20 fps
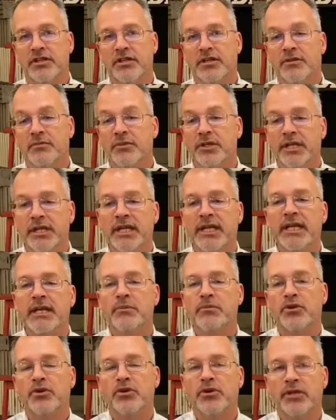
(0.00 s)
But in
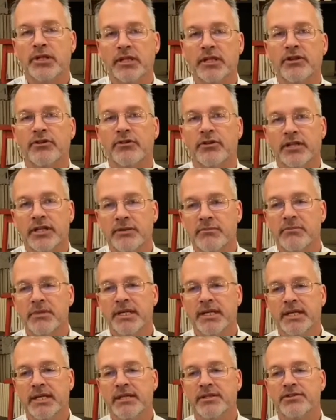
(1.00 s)
Hebrew, it literally
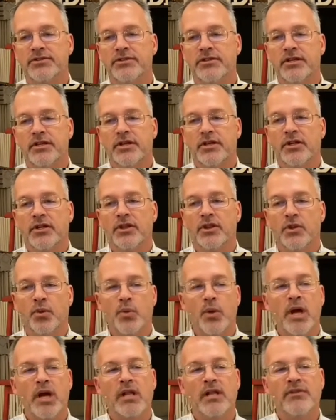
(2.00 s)
means the
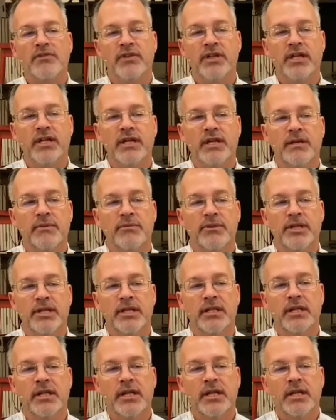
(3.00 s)
well of him
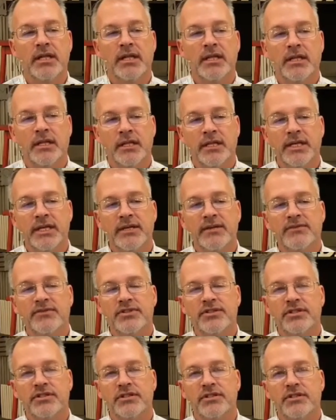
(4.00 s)
that
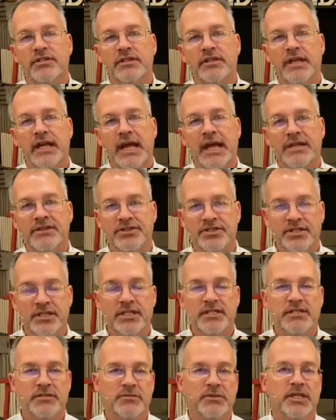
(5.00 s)
lives and
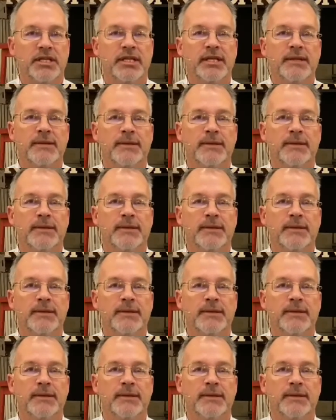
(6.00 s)
sees me.